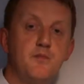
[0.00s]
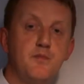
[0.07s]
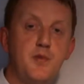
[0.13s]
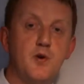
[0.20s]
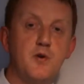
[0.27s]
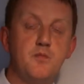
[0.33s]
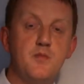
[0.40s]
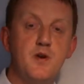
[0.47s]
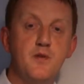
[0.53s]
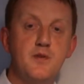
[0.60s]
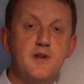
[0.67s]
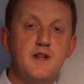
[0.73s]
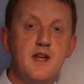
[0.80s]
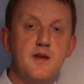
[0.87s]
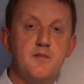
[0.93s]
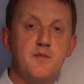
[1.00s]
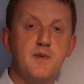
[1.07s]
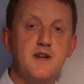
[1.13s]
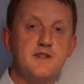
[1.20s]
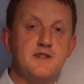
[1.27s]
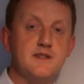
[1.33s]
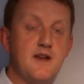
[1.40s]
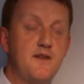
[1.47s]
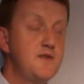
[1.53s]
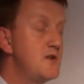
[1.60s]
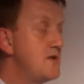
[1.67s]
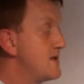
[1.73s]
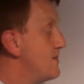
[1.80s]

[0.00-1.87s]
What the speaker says: port mirroring capabilities of your